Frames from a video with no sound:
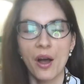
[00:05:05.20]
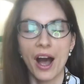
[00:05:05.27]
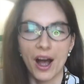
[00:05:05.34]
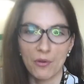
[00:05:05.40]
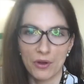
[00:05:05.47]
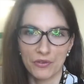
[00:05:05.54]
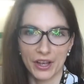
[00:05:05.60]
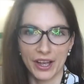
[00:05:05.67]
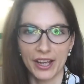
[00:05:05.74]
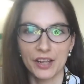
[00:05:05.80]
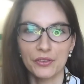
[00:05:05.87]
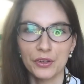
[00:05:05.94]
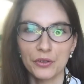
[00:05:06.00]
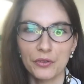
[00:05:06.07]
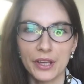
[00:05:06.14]
However,
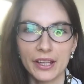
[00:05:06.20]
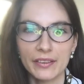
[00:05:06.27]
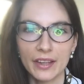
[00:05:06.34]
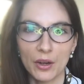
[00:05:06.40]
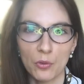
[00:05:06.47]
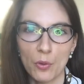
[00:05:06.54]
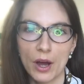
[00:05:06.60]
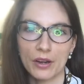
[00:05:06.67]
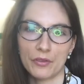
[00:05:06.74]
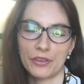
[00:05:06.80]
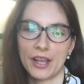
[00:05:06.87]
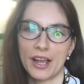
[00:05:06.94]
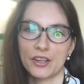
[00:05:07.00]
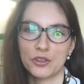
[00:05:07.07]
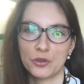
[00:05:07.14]
if you think that one of
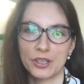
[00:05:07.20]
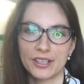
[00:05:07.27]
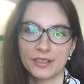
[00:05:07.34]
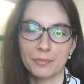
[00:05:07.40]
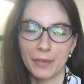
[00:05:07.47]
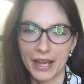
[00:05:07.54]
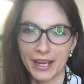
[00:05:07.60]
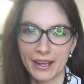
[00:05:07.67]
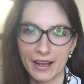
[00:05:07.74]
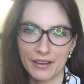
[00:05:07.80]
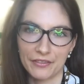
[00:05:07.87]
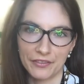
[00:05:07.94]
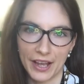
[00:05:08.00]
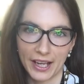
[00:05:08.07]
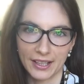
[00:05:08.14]
the entries may
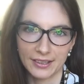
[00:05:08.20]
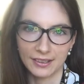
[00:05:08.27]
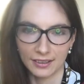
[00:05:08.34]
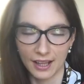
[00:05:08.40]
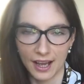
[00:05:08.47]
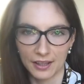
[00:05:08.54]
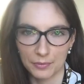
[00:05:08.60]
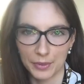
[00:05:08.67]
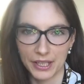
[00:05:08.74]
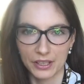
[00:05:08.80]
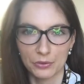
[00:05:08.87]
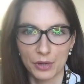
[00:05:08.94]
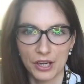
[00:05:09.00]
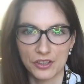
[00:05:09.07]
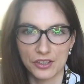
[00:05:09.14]
affect the land
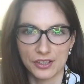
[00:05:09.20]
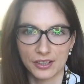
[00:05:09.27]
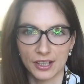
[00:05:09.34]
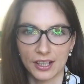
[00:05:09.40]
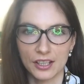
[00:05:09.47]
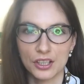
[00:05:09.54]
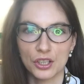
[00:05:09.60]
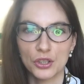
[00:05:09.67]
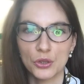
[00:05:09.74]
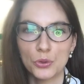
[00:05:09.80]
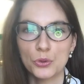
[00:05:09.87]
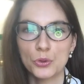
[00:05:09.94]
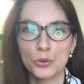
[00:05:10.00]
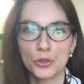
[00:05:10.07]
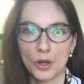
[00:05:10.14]
being registered, you
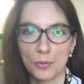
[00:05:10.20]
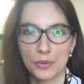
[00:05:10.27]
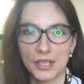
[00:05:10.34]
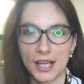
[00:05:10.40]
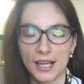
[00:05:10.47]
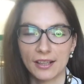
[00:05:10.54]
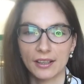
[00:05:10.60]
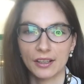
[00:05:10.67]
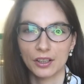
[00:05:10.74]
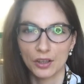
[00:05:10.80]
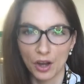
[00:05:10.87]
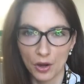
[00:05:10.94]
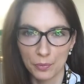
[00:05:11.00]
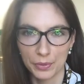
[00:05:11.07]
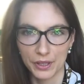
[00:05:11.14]
should obtain a
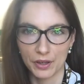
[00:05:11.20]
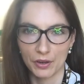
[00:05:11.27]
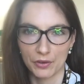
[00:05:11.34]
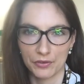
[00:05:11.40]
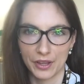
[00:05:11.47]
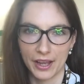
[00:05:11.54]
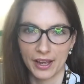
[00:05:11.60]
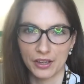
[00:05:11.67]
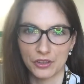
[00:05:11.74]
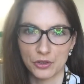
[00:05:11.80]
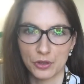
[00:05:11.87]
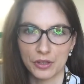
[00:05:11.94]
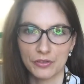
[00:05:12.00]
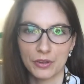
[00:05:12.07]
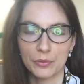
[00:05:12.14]
copy of that
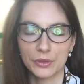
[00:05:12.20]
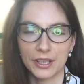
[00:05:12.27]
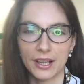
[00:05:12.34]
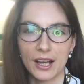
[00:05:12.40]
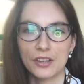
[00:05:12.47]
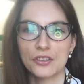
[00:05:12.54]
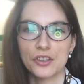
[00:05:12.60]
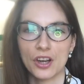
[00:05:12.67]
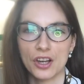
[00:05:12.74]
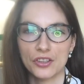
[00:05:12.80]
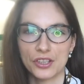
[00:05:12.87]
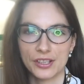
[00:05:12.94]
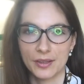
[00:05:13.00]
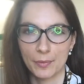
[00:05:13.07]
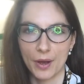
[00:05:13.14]
entry from the Land
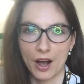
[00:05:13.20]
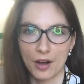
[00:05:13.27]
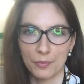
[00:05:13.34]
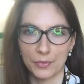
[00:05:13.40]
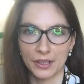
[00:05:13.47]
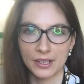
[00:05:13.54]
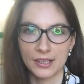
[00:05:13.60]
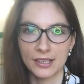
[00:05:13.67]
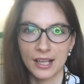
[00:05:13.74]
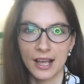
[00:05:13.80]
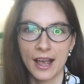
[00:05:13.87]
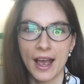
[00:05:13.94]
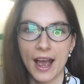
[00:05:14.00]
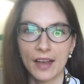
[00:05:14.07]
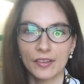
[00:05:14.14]
Charges Department
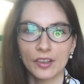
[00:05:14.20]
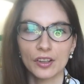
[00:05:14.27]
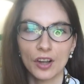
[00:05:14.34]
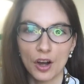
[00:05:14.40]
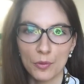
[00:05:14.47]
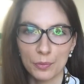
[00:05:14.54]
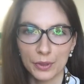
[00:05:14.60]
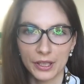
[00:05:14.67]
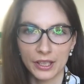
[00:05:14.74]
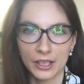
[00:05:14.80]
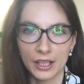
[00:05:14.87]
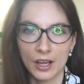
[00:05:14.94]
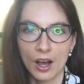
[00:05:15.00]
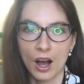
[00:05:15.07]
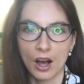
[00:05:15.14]
and a copy
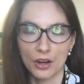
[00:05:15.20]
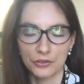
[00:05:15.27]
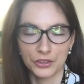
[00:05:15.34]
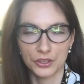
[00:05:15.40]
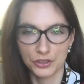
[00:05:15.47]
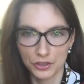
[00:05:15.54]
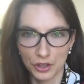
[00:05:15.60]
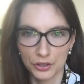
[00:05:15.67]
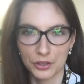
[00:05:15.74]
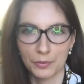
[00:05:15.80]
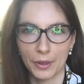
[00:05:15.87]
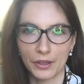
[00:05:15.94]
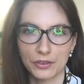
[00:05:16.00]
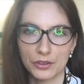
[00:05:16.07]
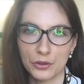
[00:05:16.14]
of the
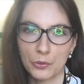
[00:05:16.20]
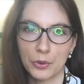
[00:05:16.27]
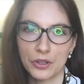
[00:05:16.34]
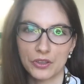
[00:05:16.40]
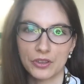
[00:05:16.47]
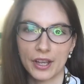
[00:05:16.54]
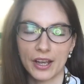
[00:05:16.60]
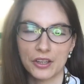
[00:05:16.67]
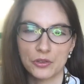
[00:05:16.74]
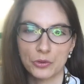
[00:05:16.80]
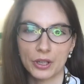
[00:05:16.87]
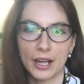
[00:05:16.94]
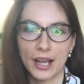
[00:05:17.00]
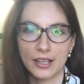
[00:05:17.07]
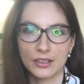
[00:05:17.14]
document to which the entry
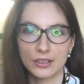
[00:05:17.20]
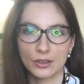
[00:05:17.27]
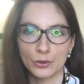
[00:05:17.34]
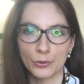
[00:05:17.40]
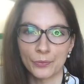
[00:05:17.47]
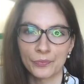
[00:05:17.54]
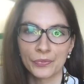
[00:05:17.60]
relates to.